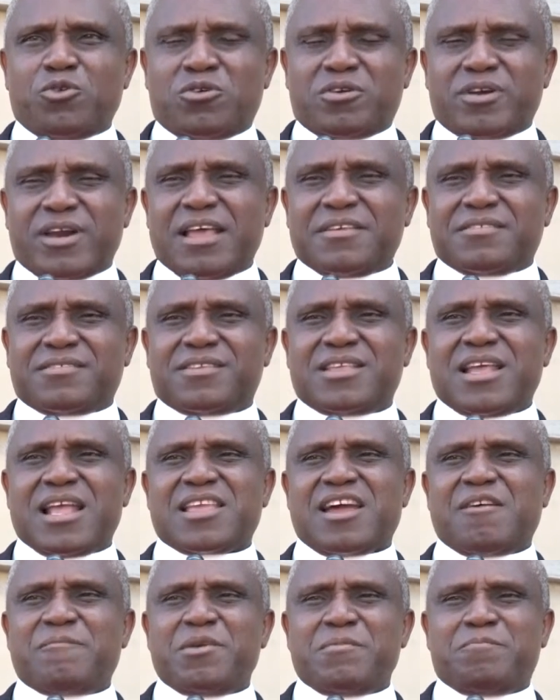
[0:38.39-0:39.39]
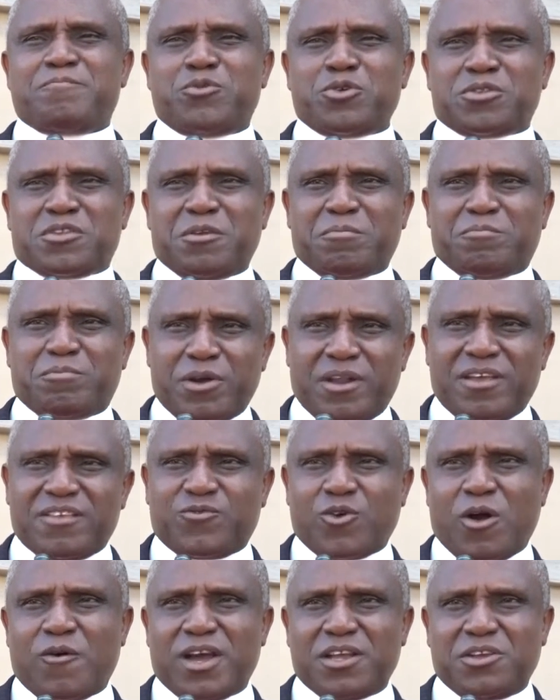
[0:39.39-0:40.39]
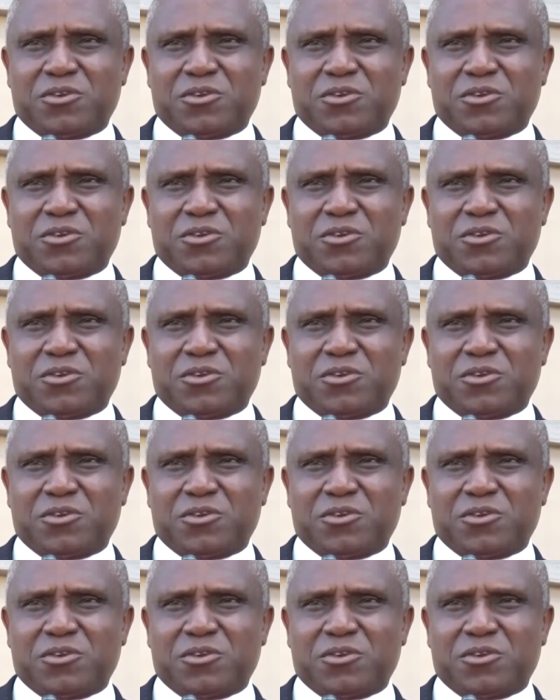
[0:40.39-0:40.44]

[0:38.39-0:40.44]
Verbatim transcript: they will hinge on